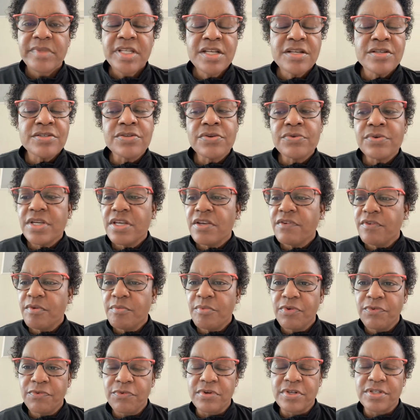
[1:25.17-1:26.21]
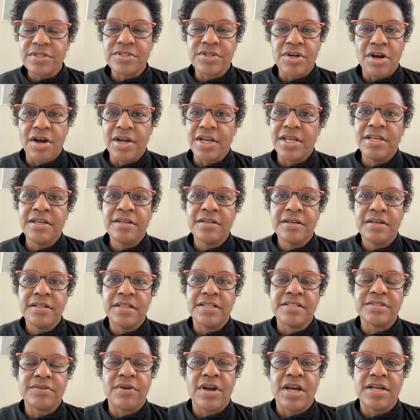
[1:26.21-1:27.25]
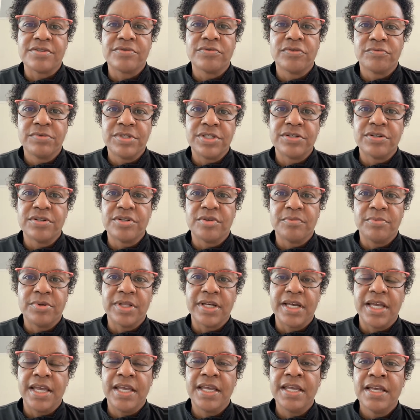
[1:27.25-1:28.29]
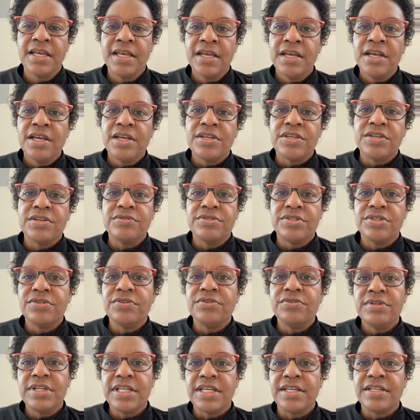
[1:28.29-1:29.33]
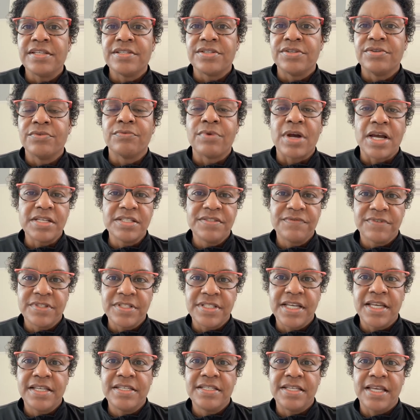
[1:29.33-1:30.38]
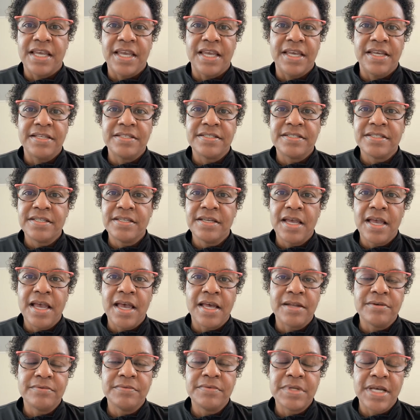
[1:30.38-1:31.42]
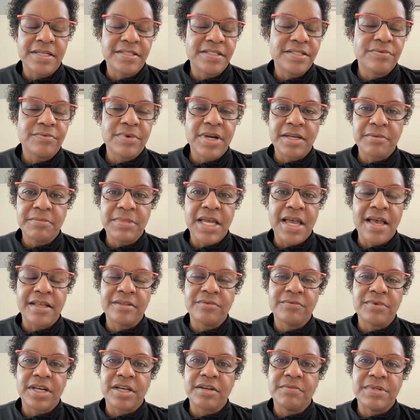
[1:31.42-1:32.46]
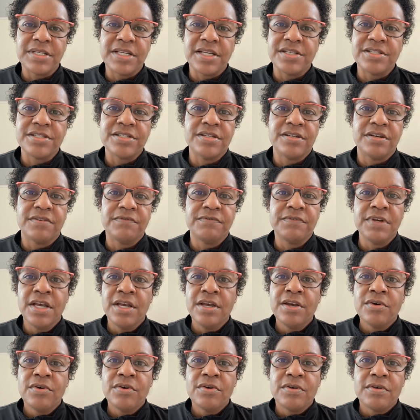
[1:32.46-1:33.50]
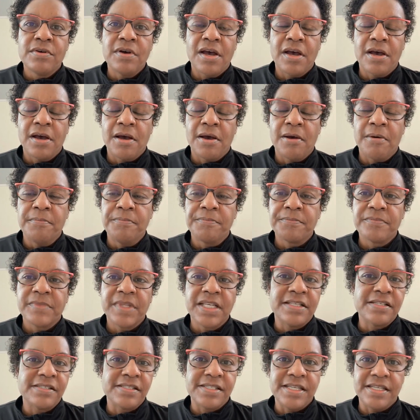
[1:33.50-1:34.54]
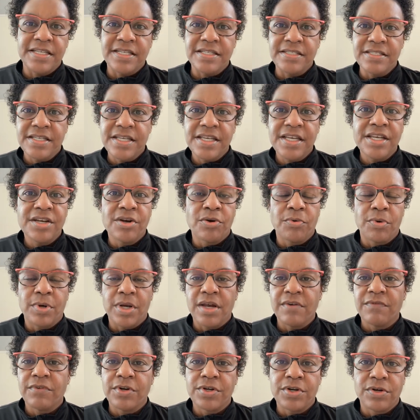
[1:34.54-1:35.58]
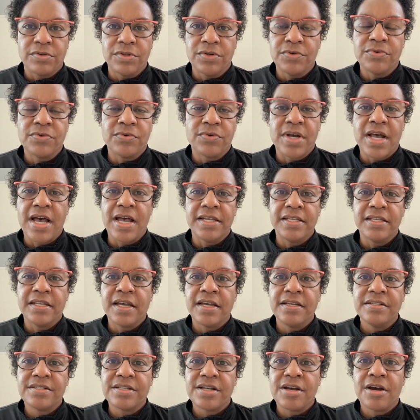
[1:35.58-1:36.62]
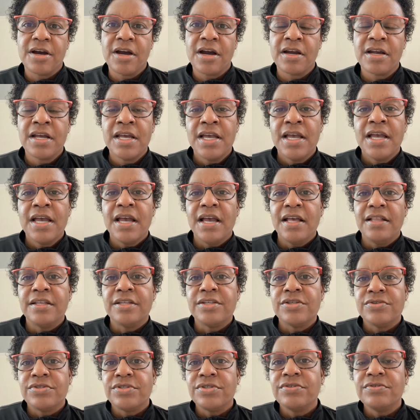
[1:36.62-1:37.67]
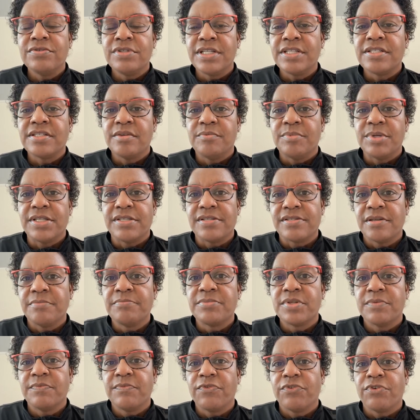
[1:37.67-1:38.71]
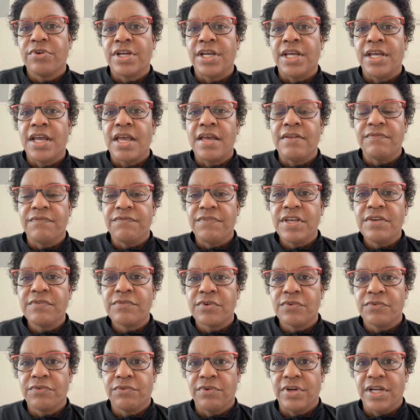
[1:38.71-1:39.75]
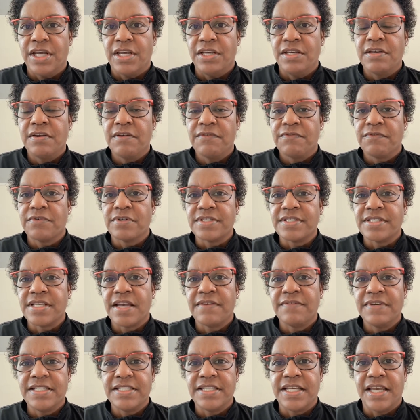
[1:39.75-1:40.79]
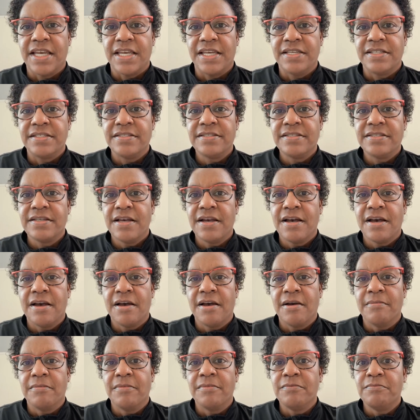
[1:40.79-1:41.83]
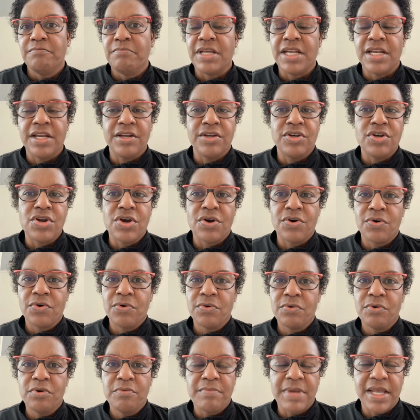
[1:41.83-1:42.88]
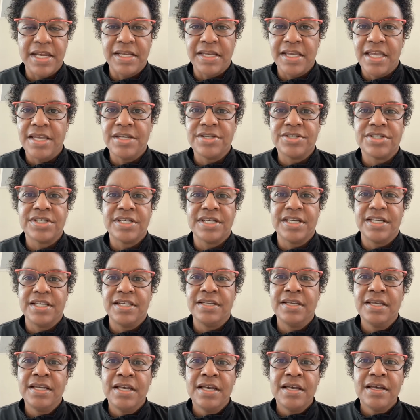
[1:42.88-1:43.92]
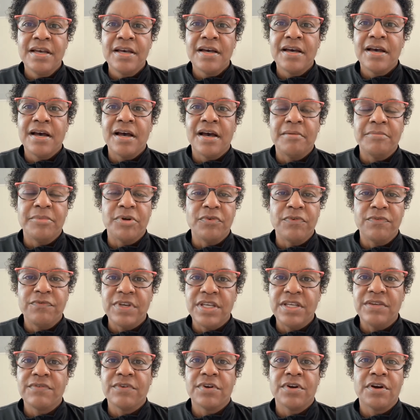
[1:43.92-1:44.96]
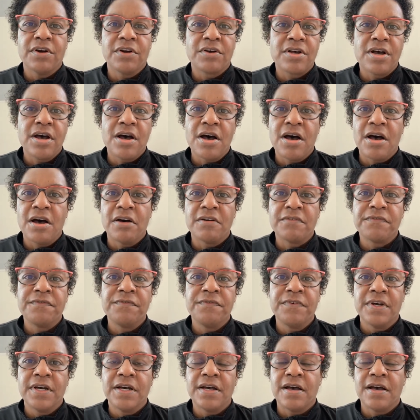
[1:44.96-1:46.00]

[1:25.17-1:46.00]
So even before starting this gradual return to play, you do need to rest for 10 days at the recommendation of the CDC or whatever your local guidelines are. And then you do need to be symptom-free and fever-free for 7 days, meaning no medication, no fever, cough,